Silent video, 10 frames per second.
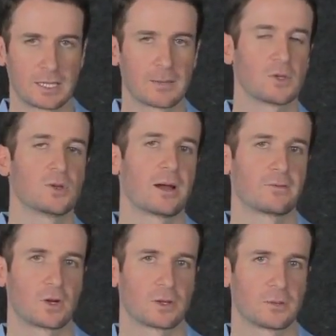yep, you
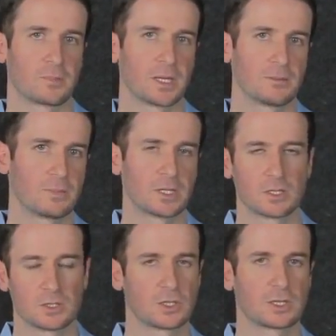have got the pin,
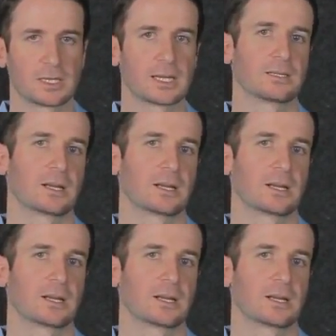because you can get